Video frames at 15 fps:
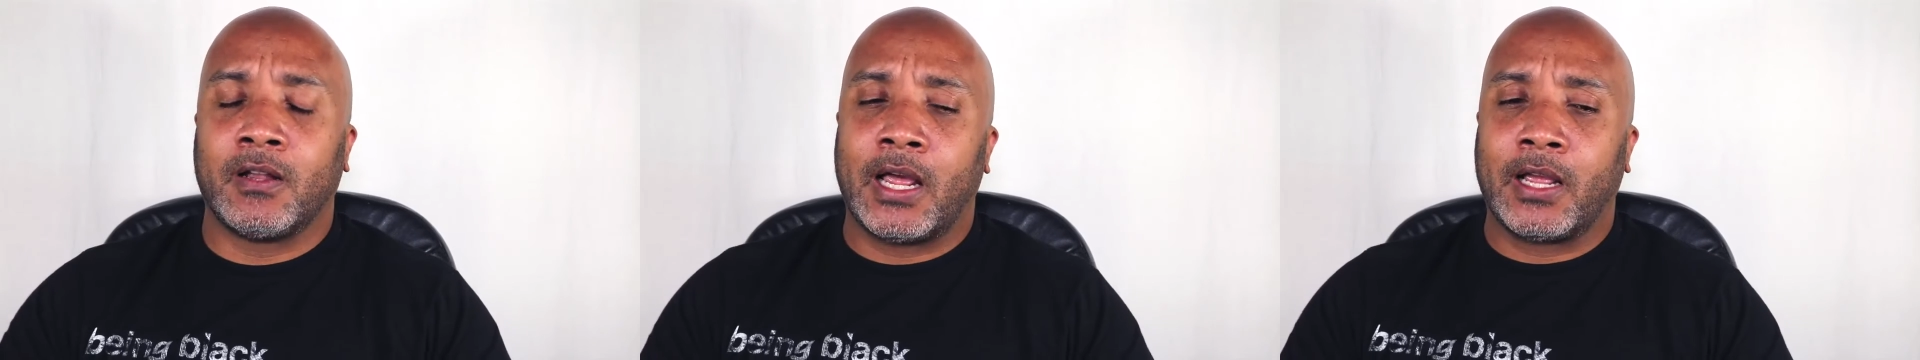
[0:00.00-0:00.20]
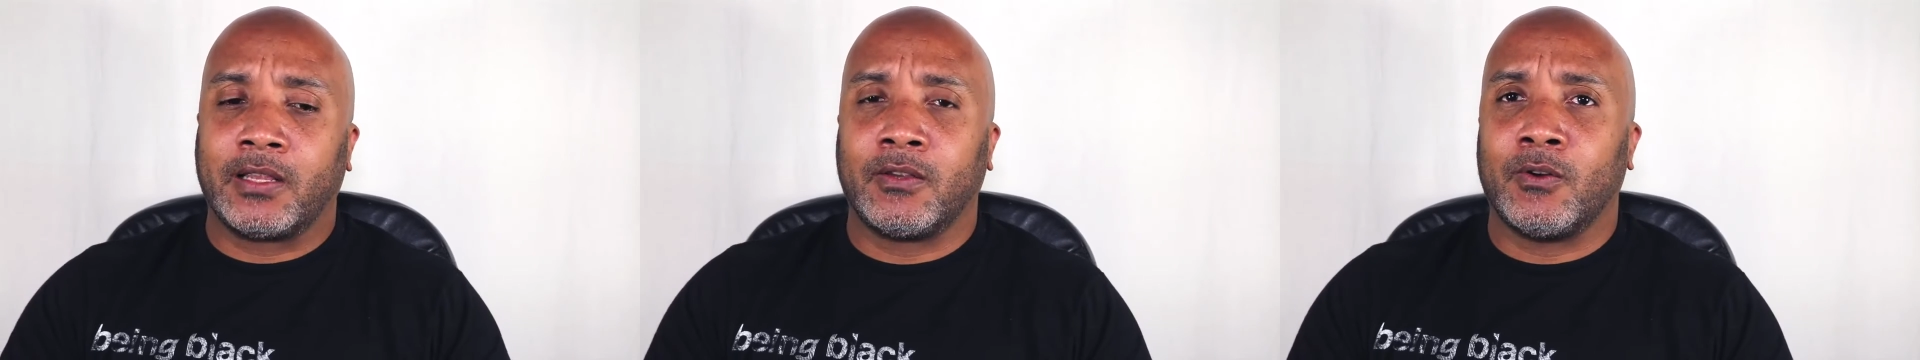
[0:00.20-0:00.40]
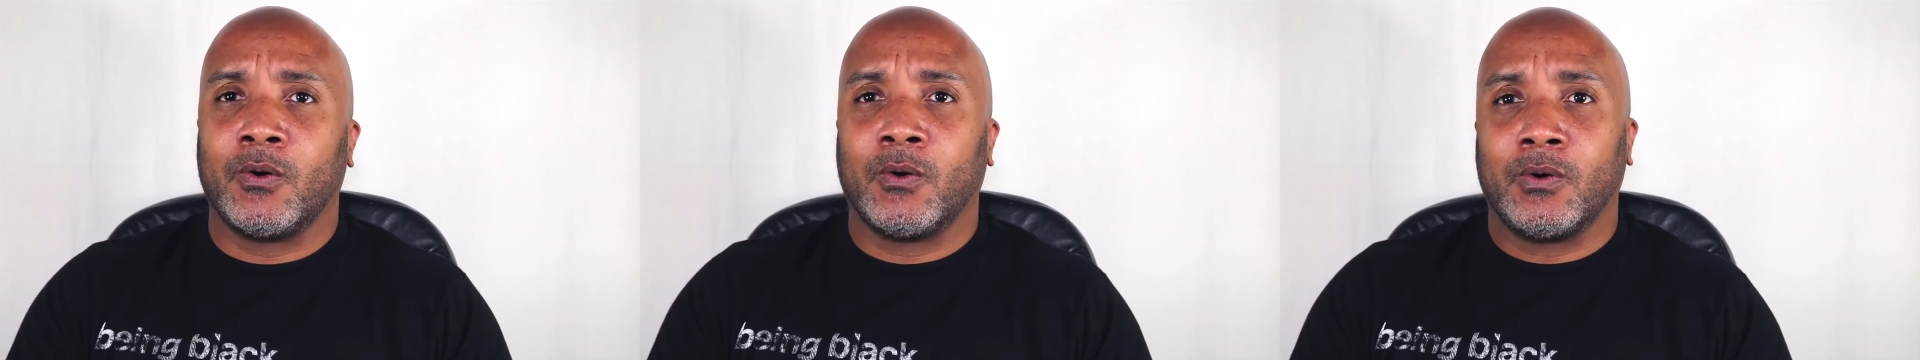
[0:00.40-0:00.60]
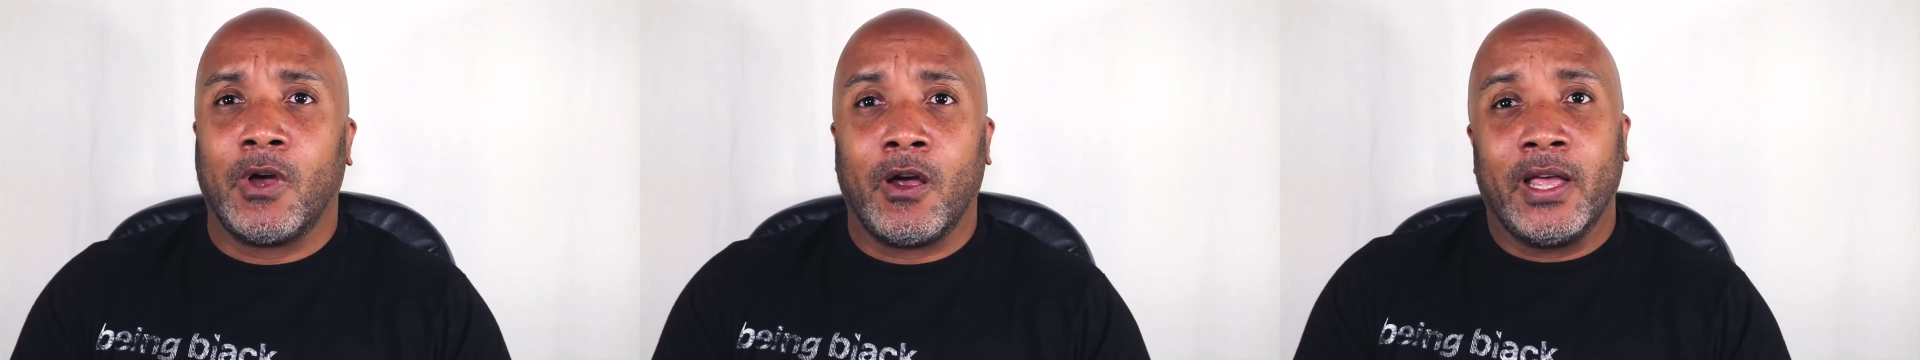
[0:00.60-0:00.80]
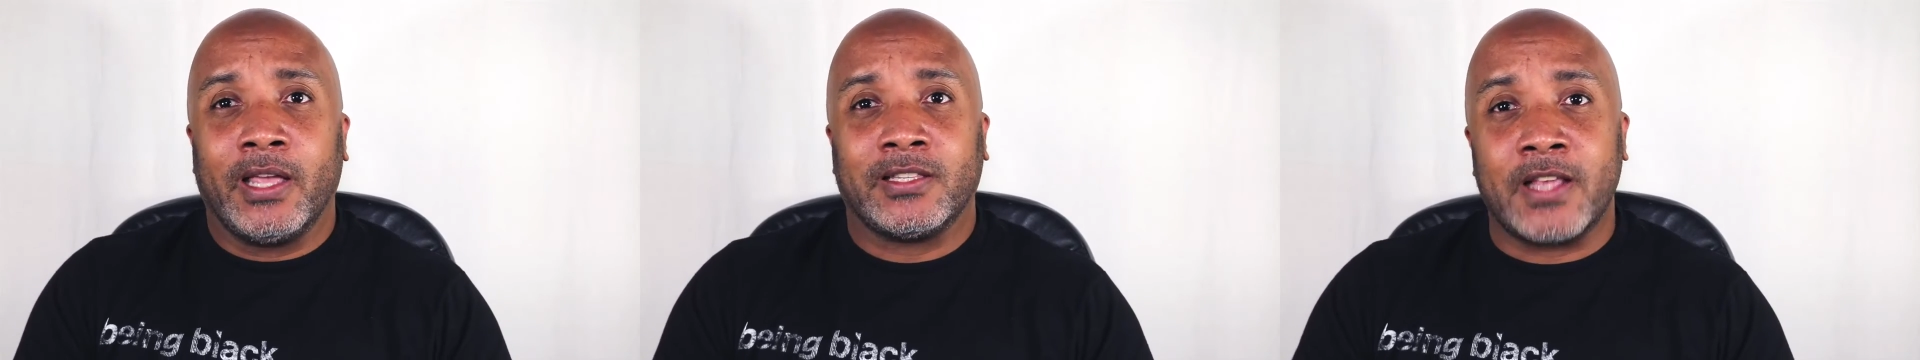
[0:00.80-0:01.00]
or like,
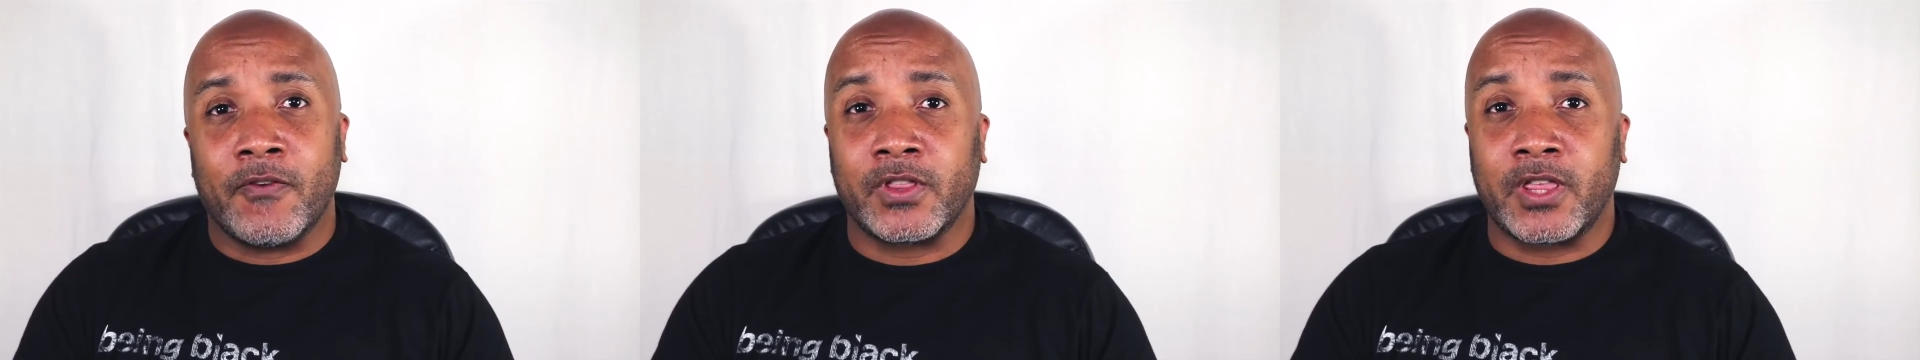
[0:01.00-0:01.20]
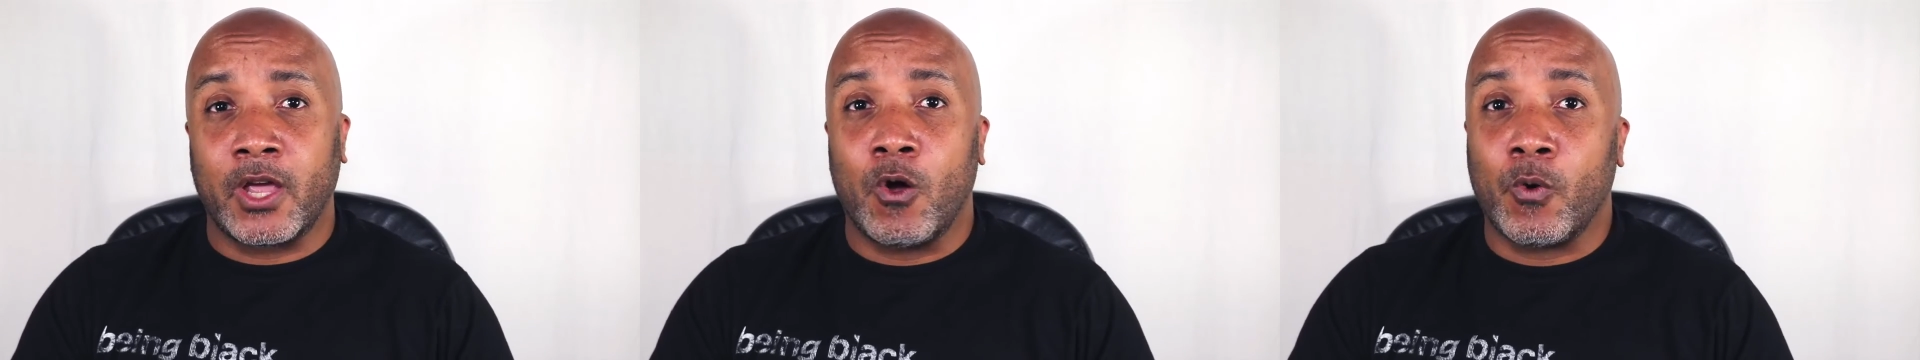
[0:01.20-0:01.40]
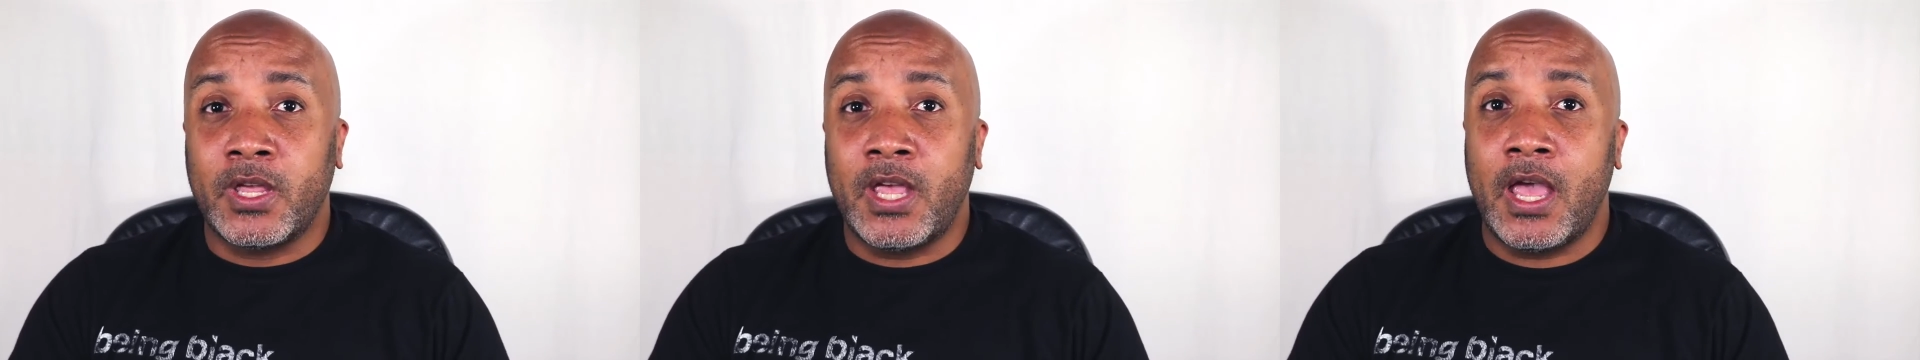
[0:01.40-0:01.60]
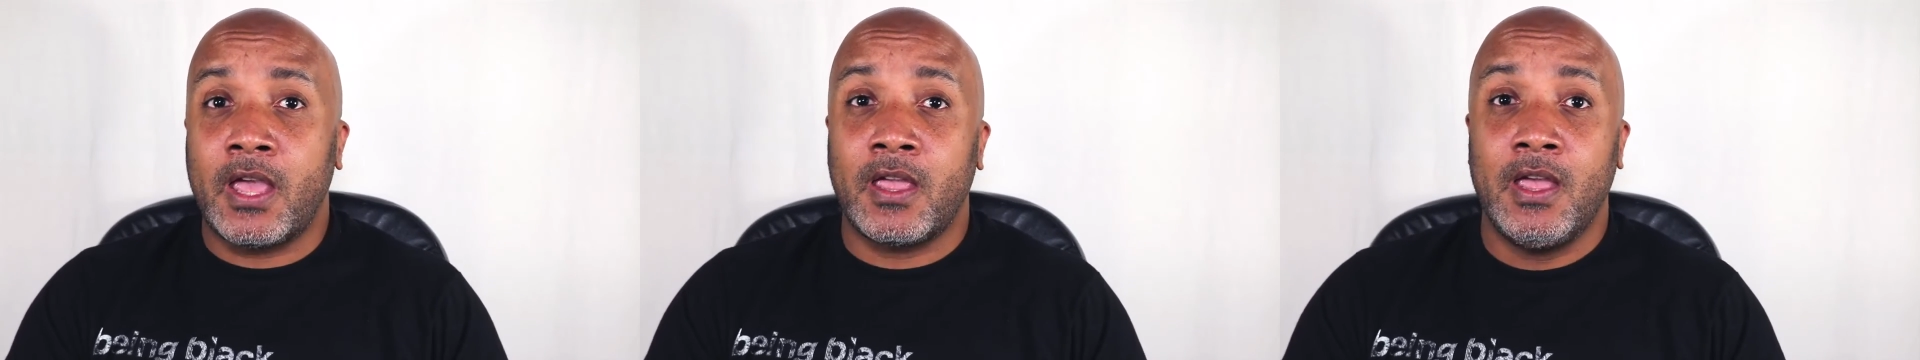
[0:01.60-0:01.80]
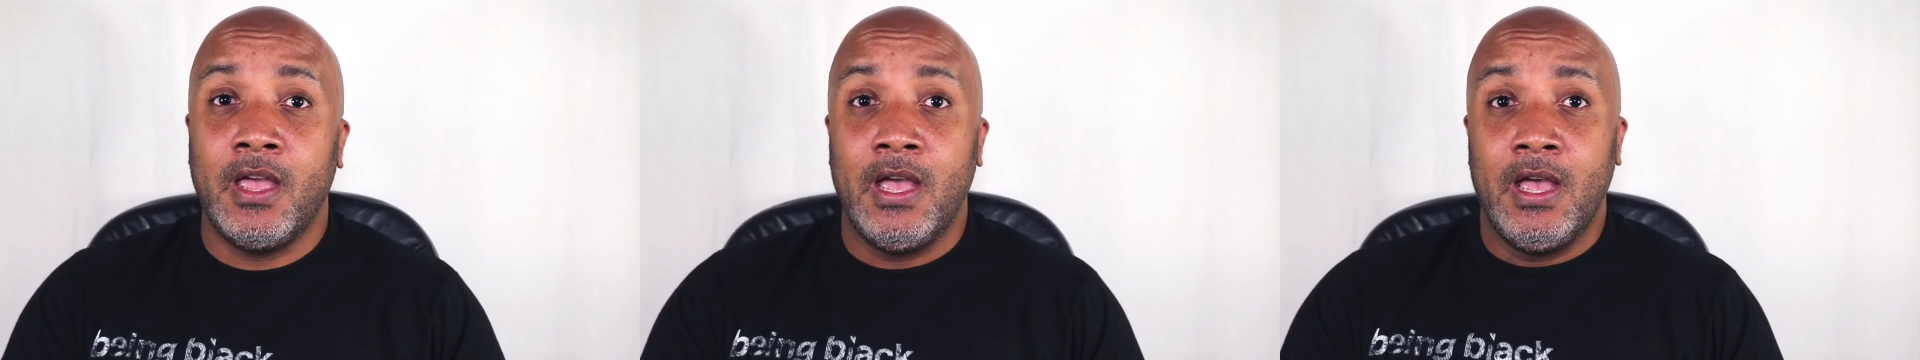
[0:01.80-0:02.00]
is everything okay?